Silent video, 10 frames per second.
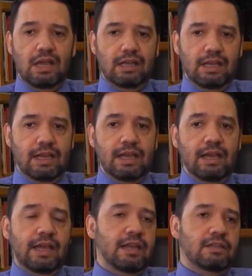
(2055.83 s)

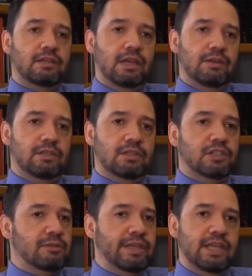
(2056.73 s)
again, it, it,
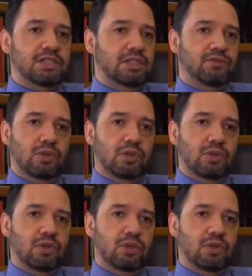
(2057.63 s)
those are the easiest